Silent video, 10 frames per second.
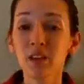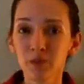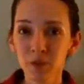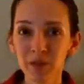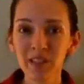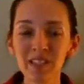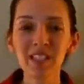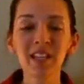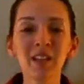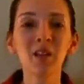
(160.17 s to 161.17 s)
If you were
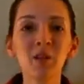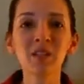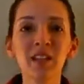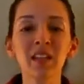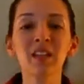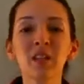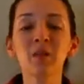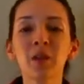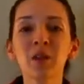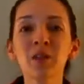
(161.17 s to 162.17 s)
listening closely, then
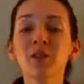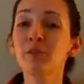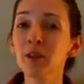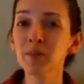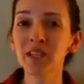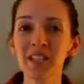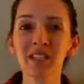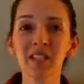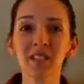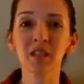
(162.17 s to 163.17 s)
you heard the verb
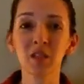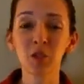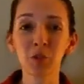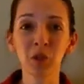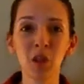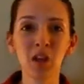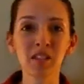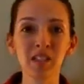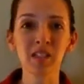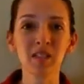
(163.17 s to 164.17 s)
tenses and the 2
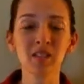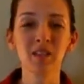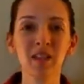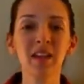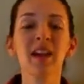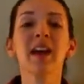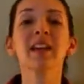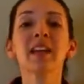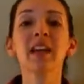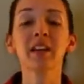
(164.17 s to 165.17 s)
clauses.
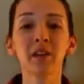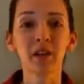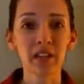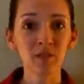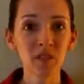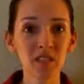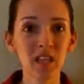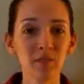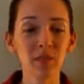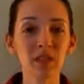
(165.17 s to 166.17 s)
Again, in our if
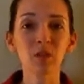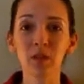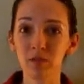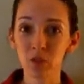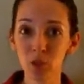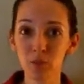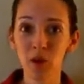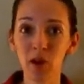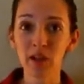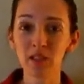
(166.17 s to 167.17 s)
statements, we have 2
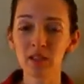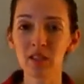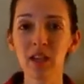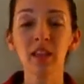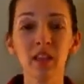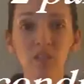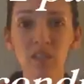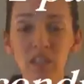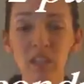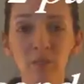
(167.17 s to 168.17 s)
parts.
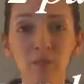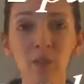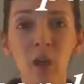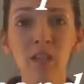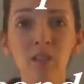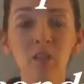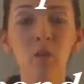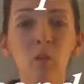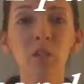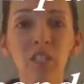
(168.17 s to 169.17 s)
There's the if clause,
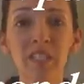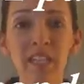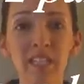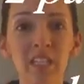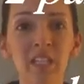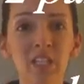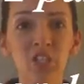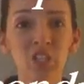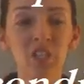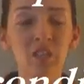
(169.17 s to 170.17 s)
which states a
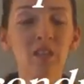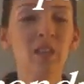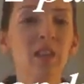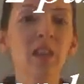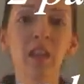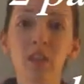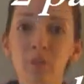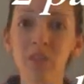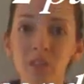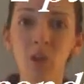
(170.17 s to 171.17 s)
condition, and
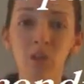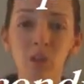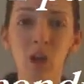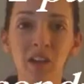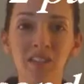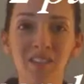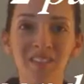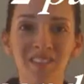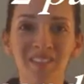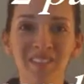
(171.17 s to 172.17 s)
the result clause.